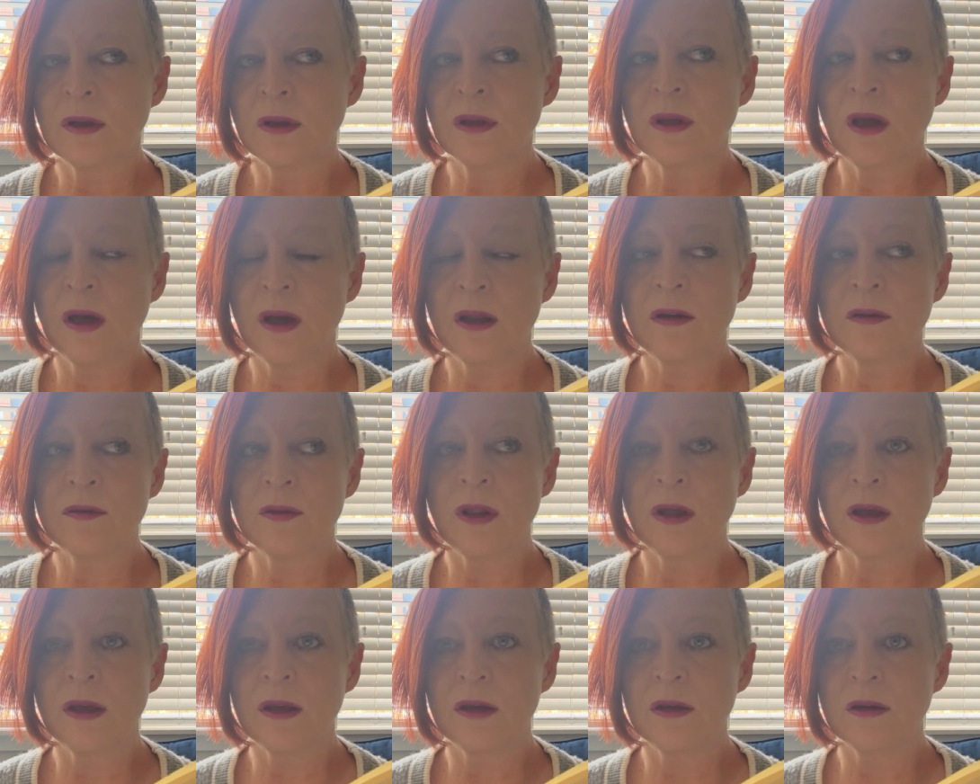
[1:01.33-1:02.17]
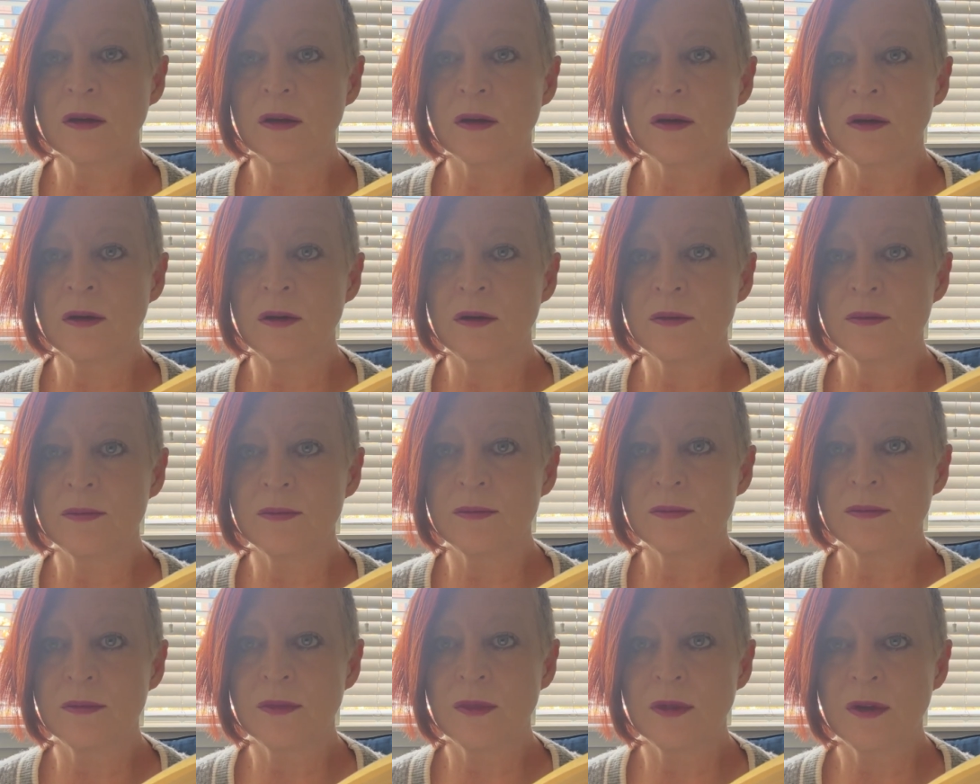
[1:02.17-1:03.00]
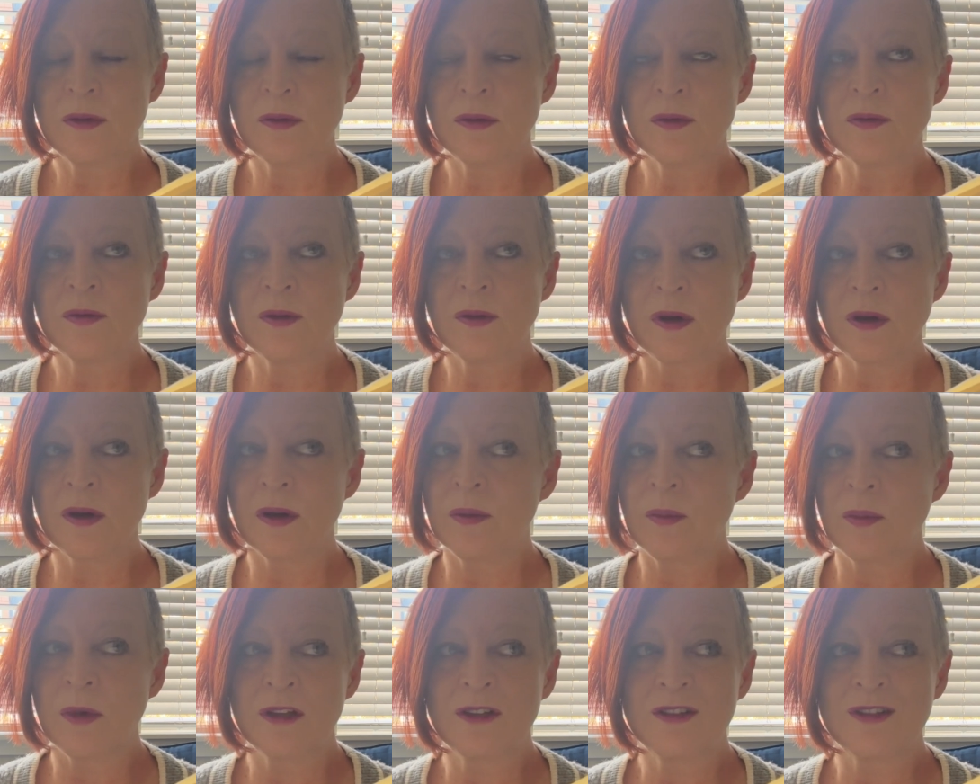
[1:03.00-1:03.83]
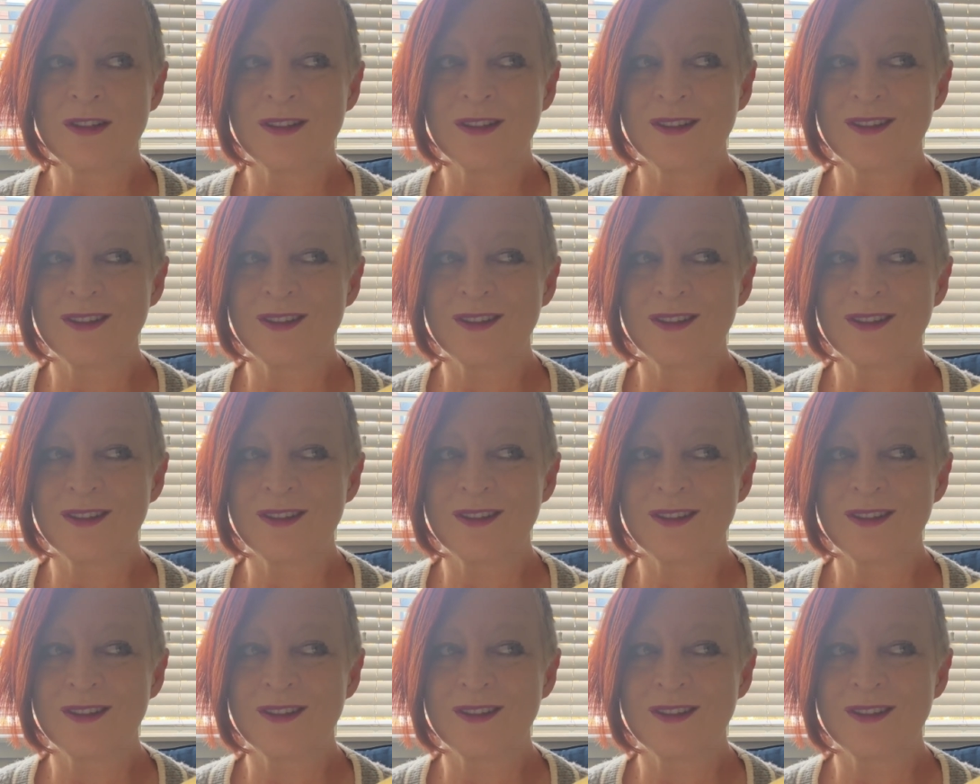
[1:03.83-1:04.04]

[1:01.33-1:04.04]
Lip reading: kind of like, he was very much